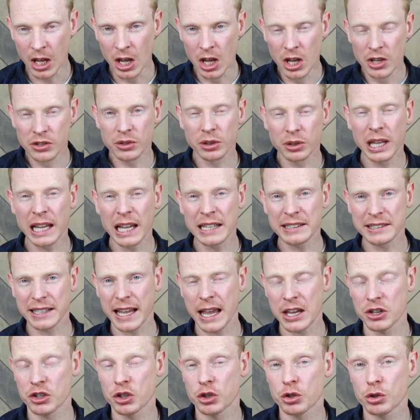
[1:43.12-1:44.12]
So let's
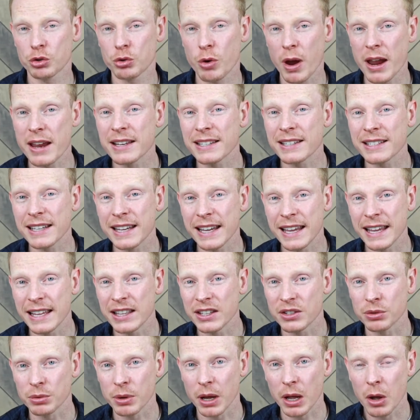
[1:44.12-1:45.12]
get straight
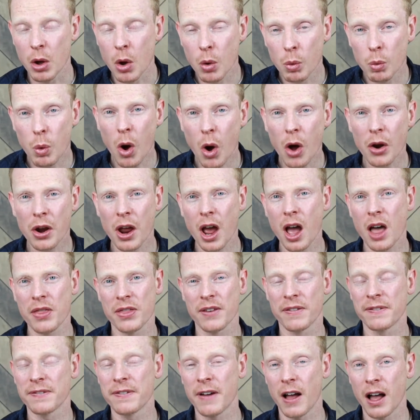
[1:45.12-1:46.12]
into it. What are the
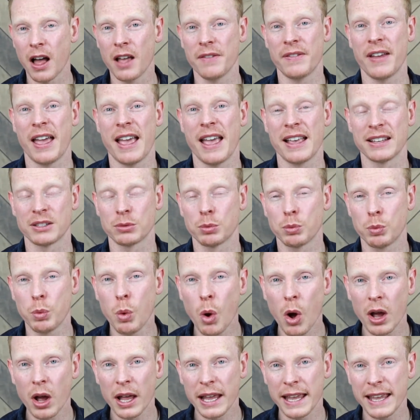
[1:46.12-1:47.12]
5 F's?
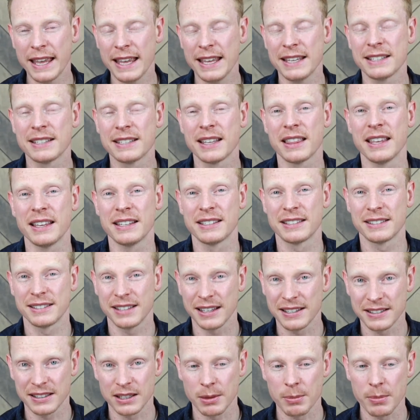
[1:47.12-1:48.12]
What is this
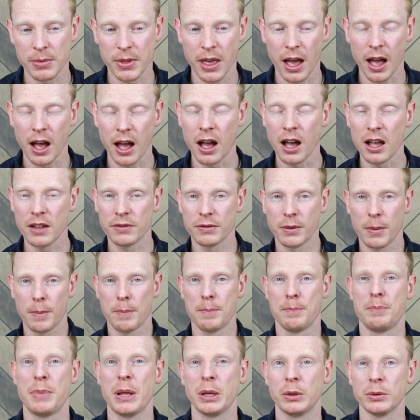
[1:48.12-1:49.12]
system that I've
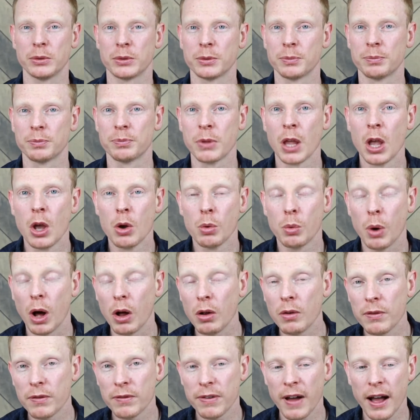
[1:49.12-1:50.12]
built? Well,
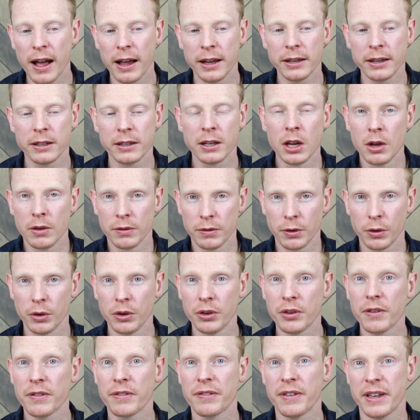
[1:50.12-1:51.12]
find,
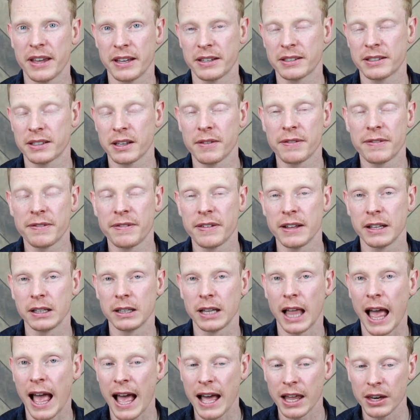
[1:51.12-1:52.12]
fund, fix,
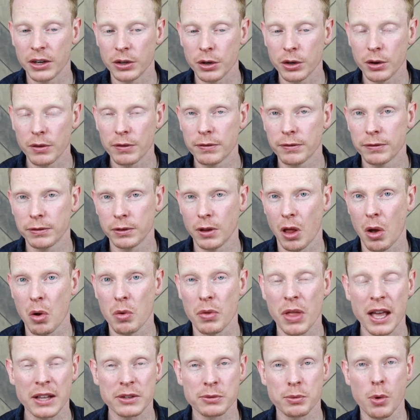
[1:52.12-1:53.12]
fill, and flow.
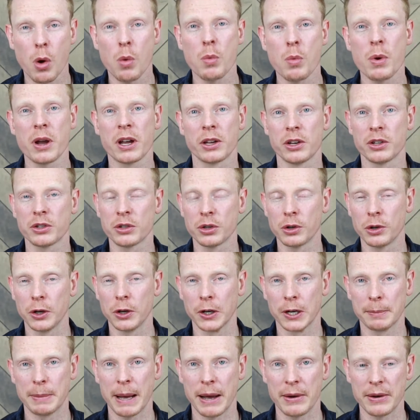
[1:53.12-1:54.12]
That's what we're going to
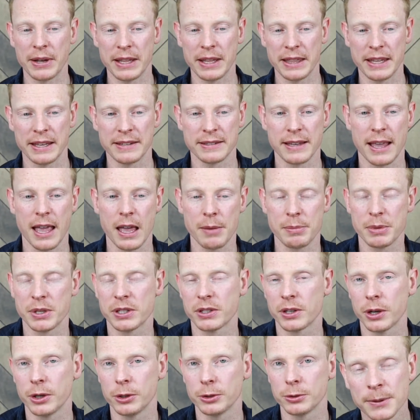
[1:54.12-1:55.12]
talk about in this
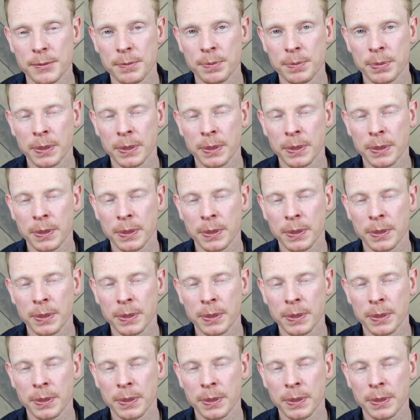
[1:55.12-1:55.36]
episode.